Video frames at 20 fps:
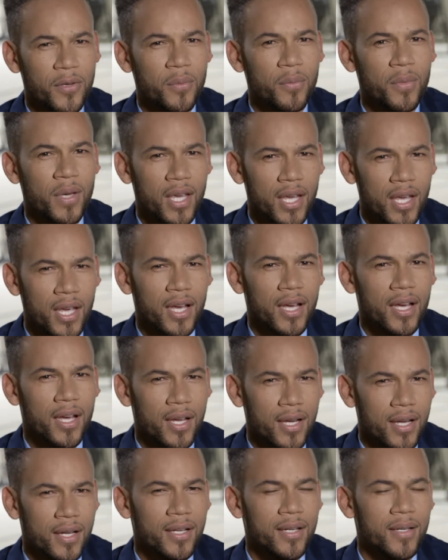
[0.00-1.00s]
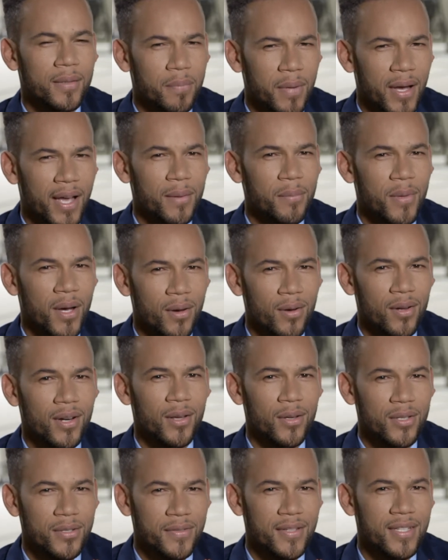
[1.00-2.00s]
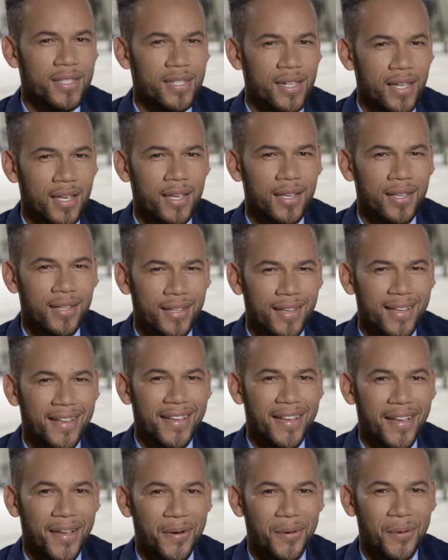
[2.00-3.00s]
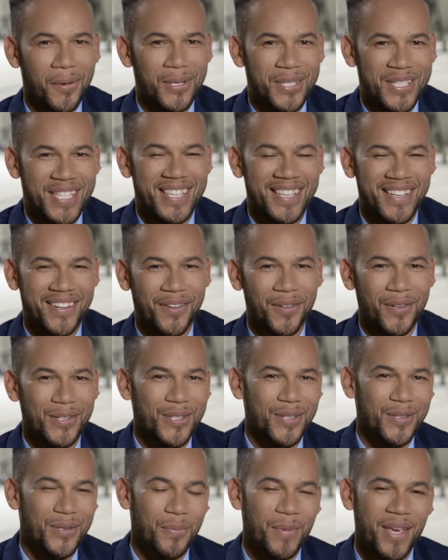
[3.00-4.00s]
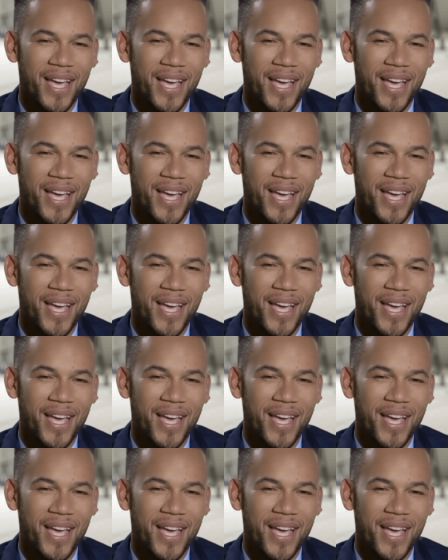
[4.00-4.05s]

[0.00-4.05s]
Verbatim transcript: to me uh, buying my own clothes firstly, and also, and also to